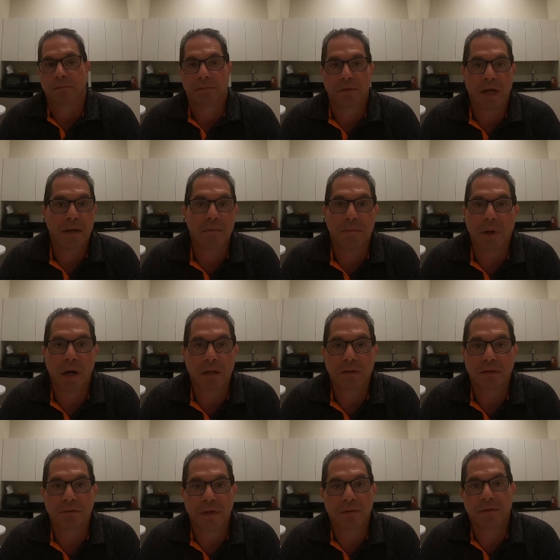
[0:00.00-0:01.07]
10
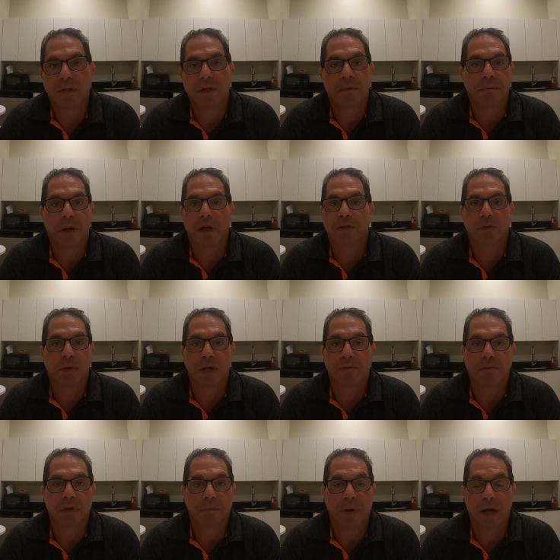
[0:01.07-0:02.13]
bucks, 15 bucks,
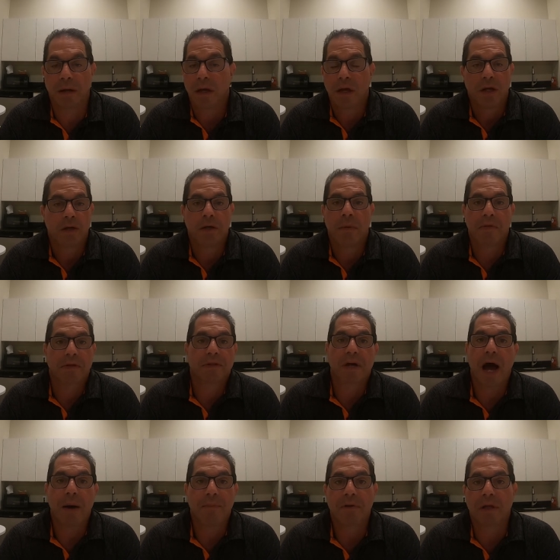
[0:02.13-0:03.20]
whatever it might. You can buy the
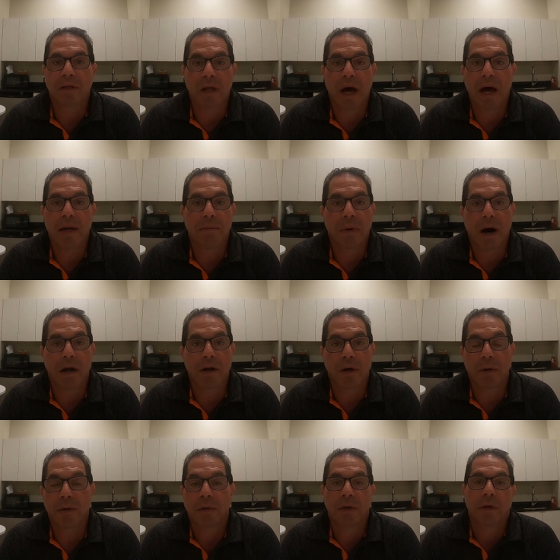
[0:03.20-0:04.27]
top of the line
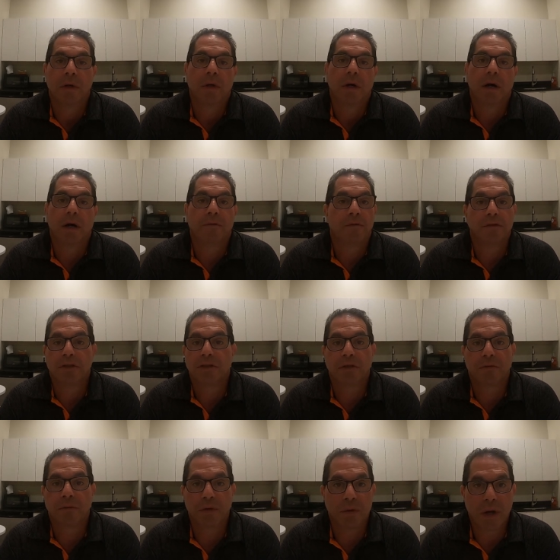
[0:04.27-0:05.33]
mono for just a
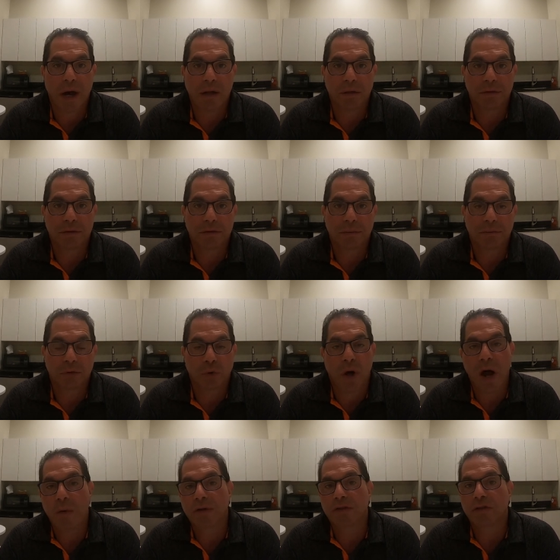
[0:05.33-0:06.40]
few dollars. So
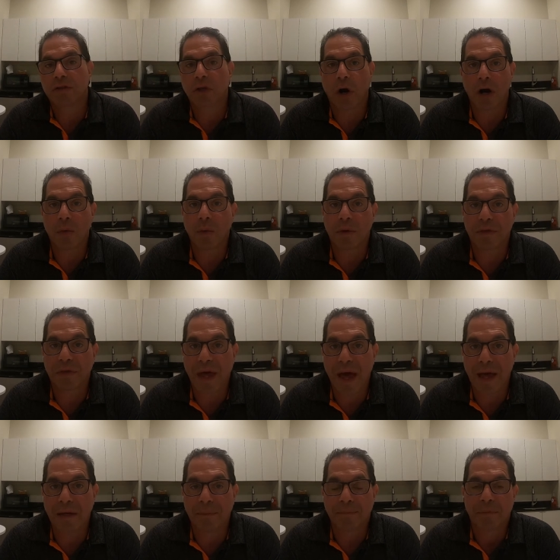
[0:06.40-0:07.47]
I would start with
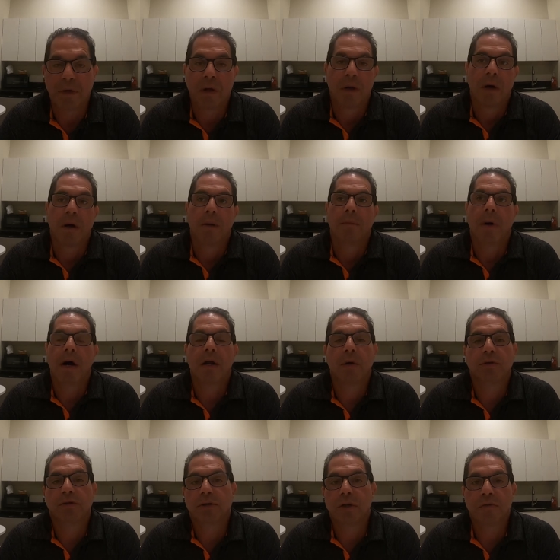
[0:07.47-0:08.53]
that. Mono
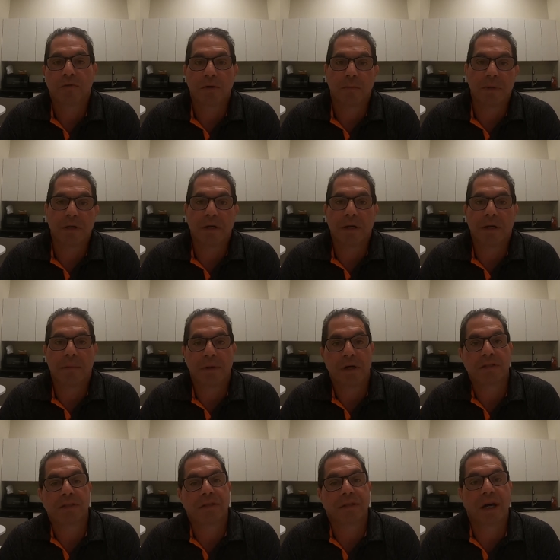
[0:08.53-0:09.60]
is good for a beginner
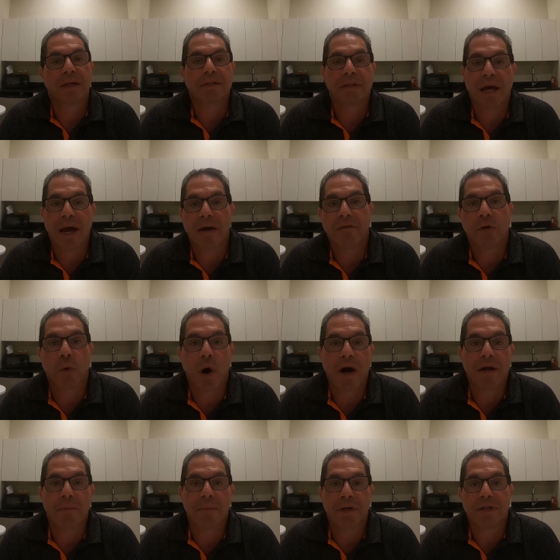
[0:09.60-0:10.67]
because it does have
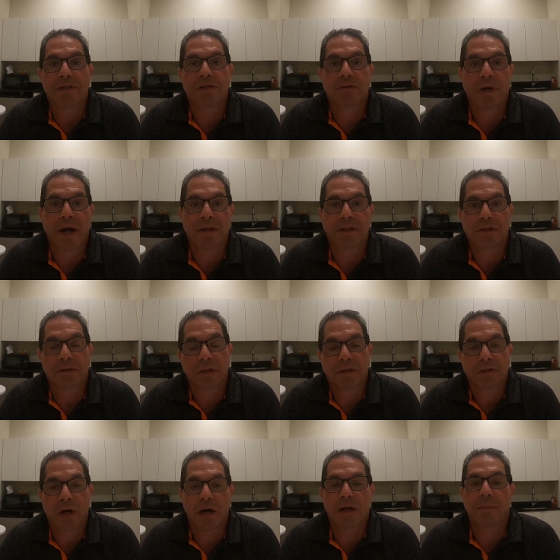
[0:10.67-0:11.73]
quite a bit of stretch. So let's talk